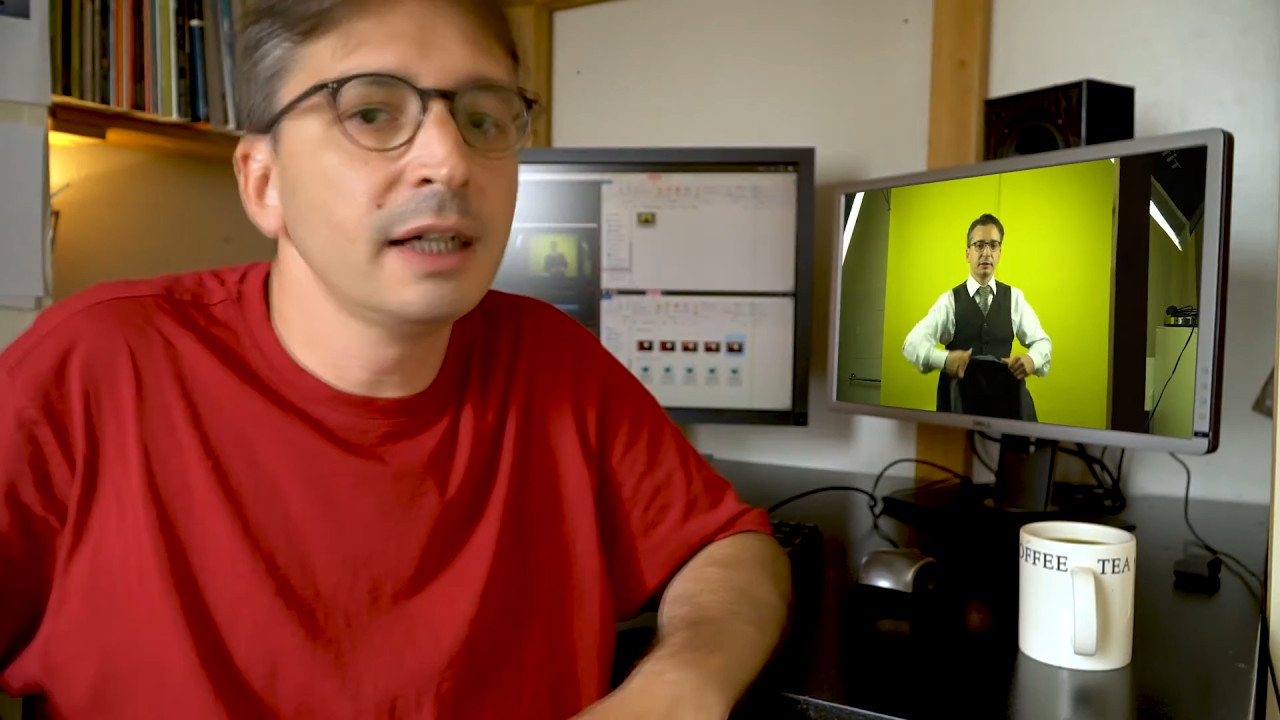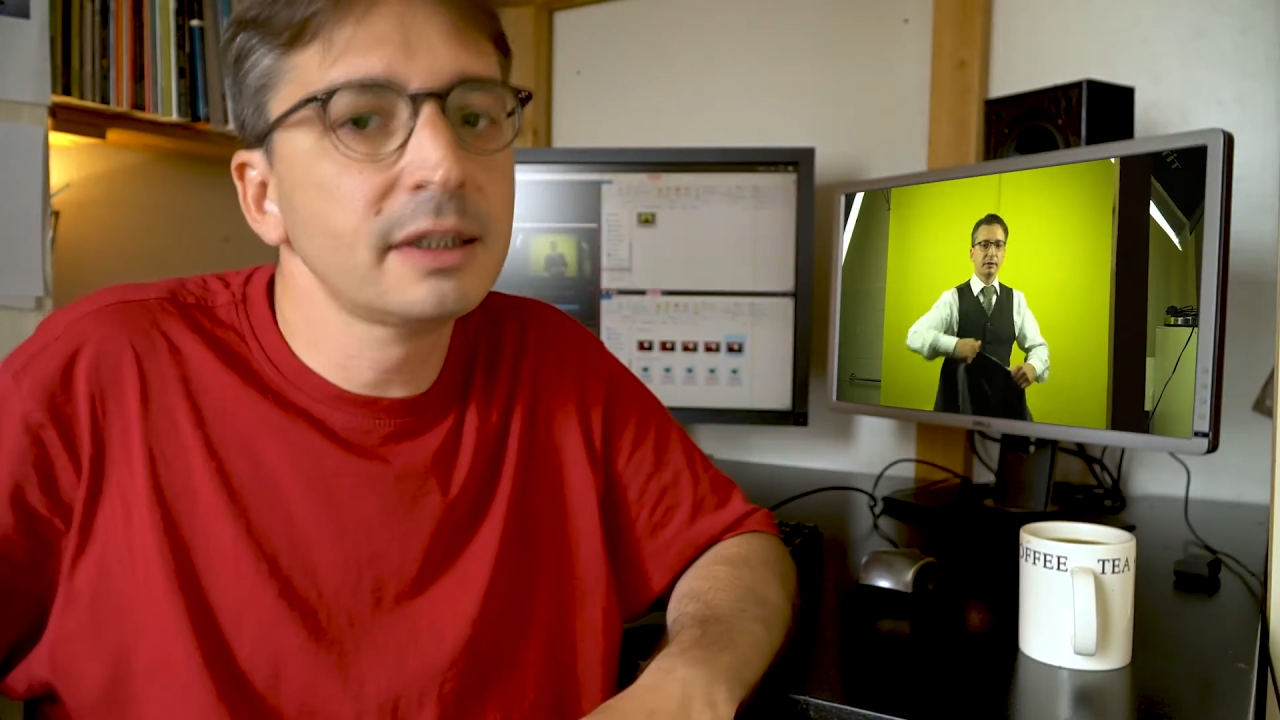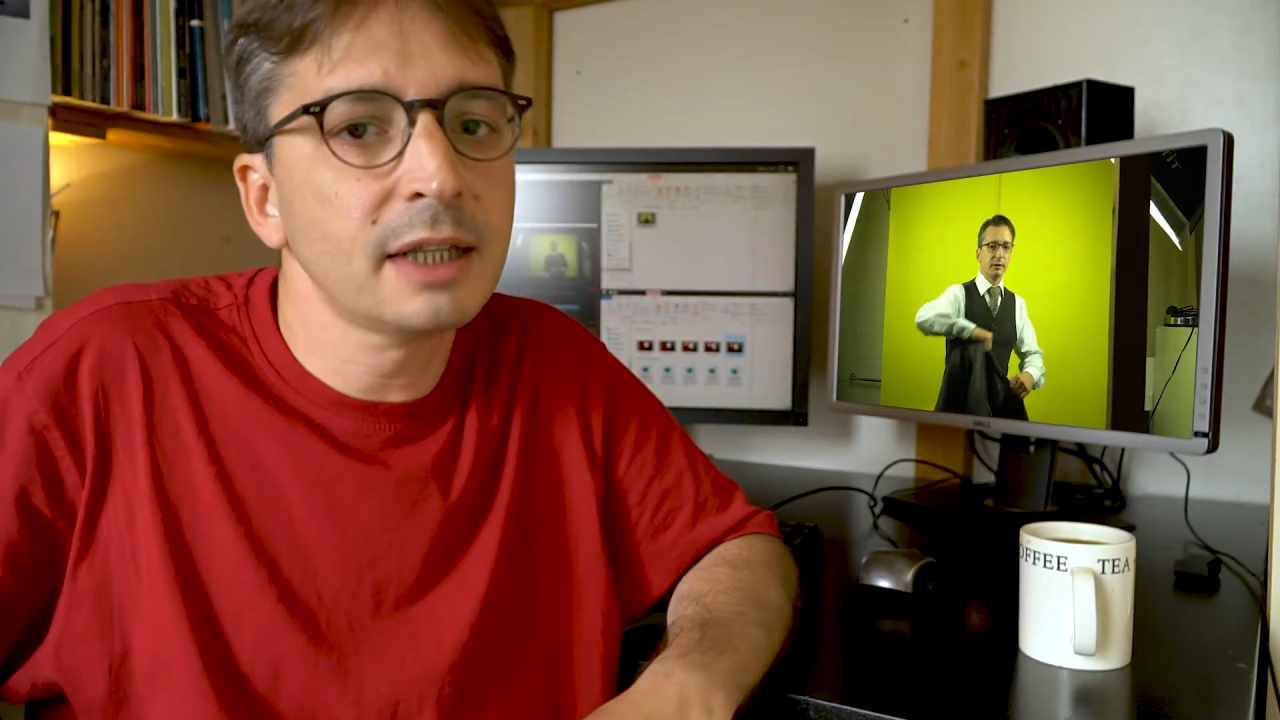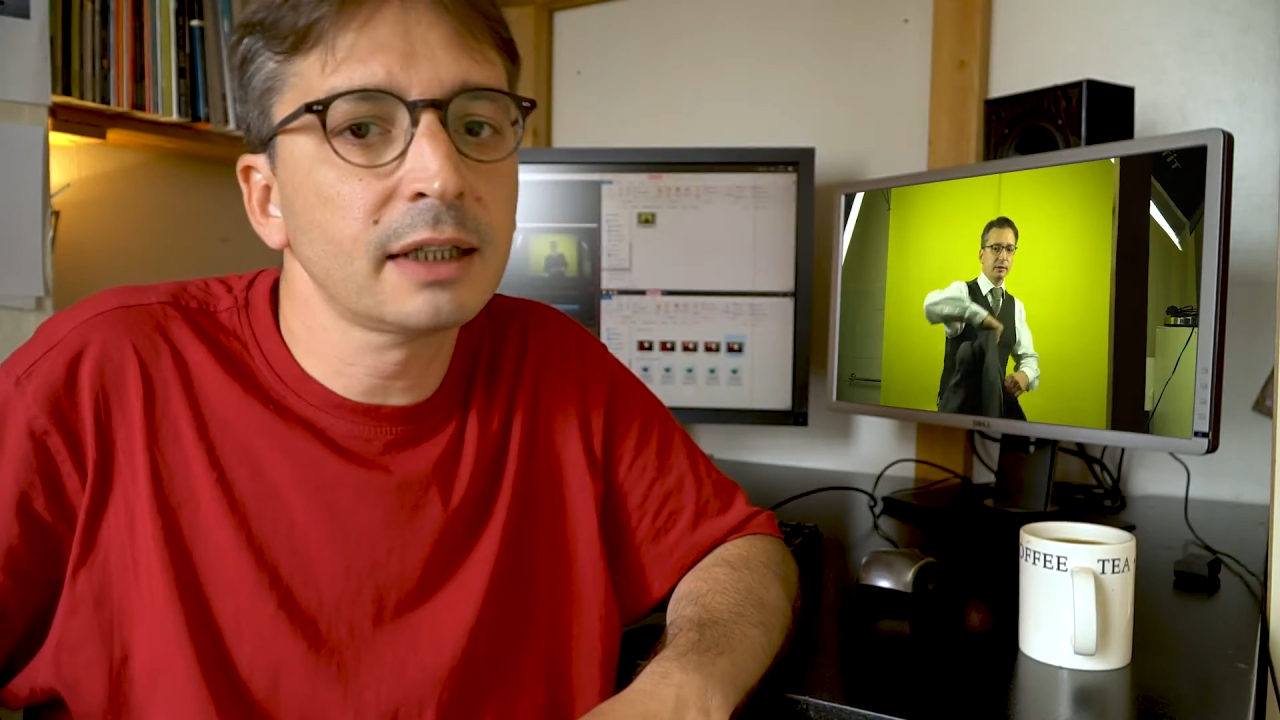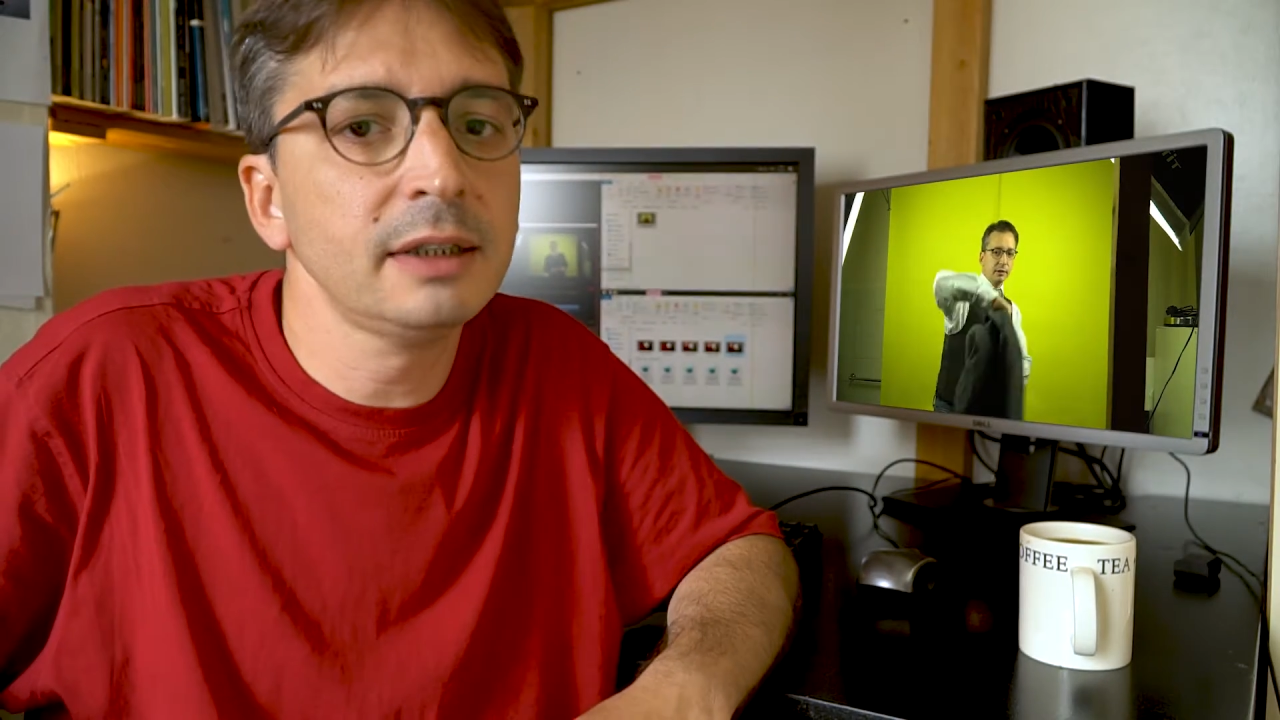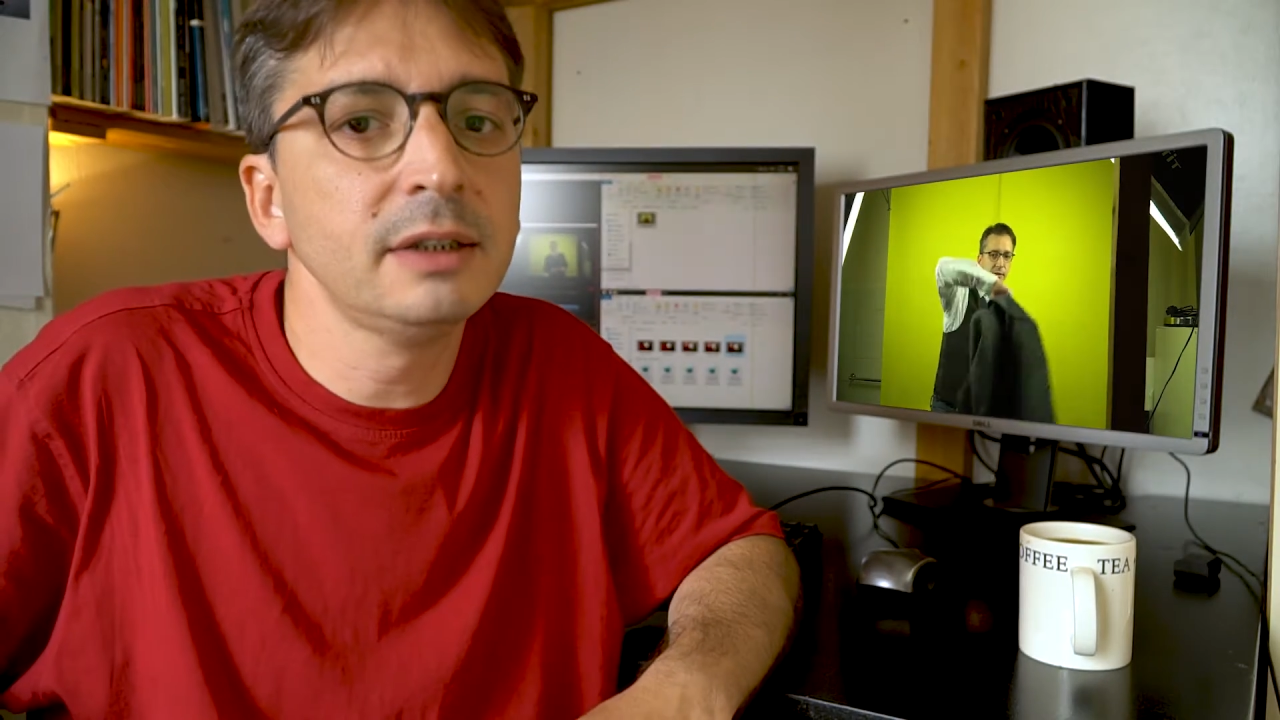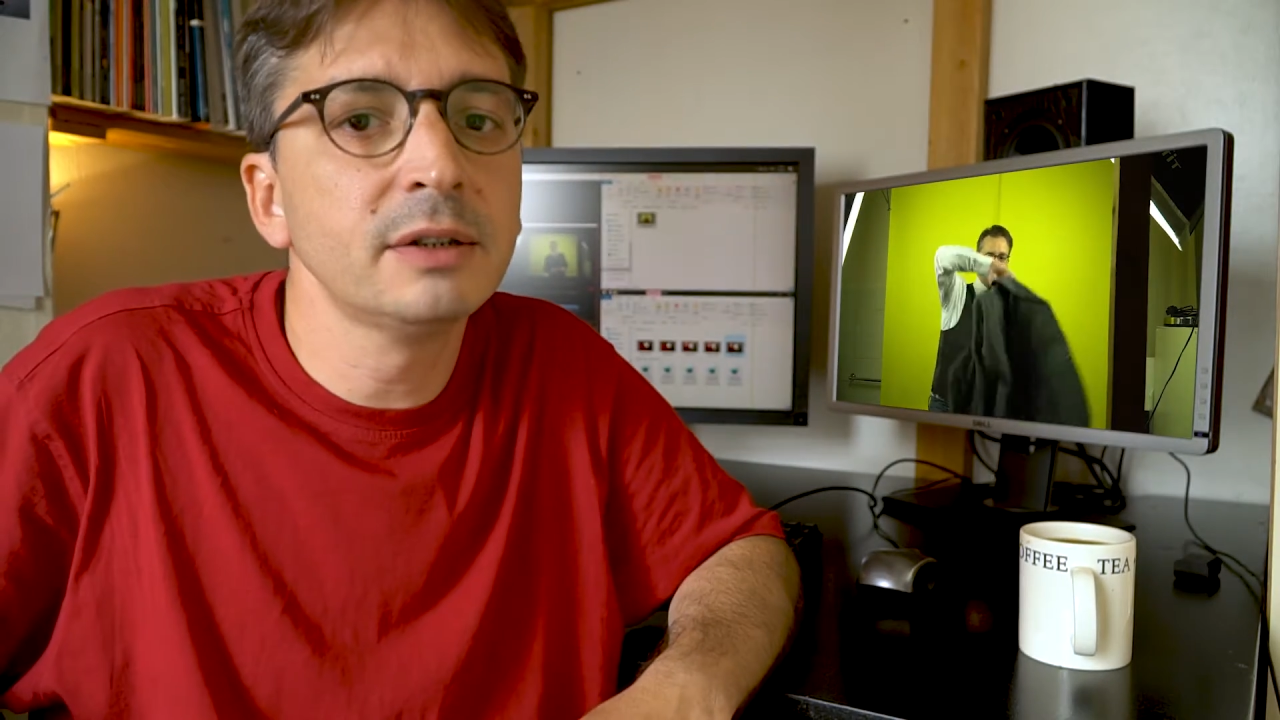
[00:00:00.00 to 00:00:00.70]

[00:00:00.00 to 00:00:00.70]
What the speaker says: exactly